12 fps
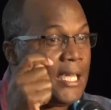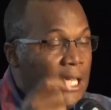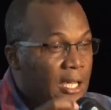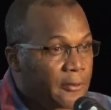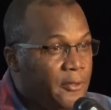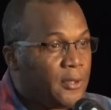
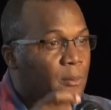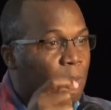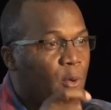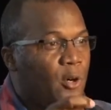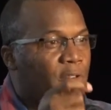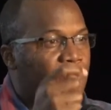even
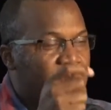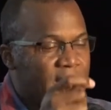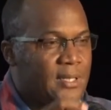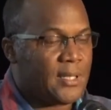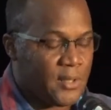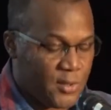more
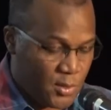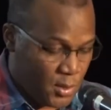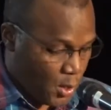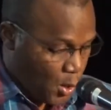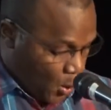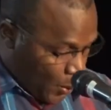visitors
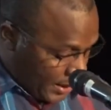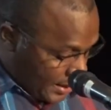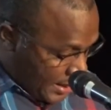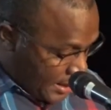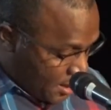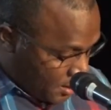when
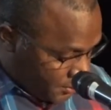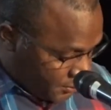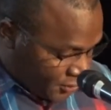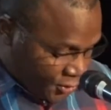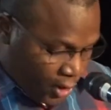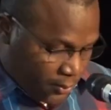they come
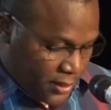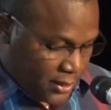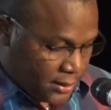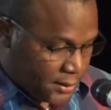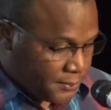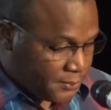to Dominica.